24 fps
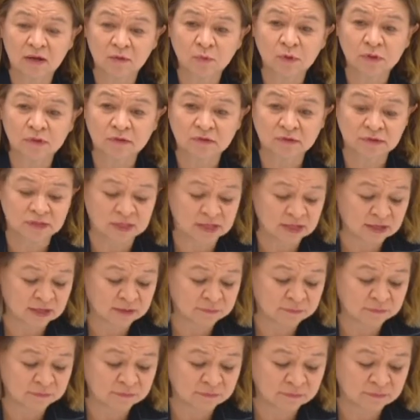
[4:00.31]
will.
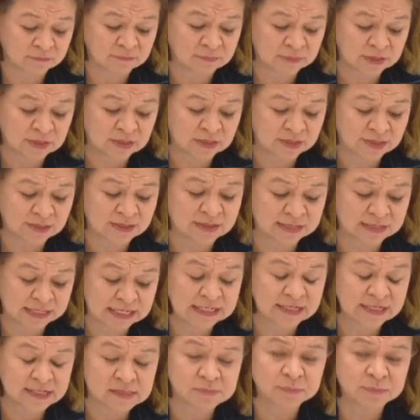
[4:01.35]

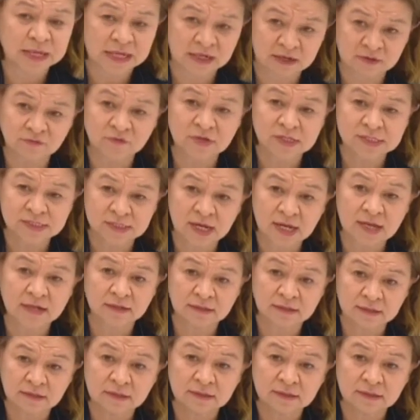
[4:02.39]
It is being investigated.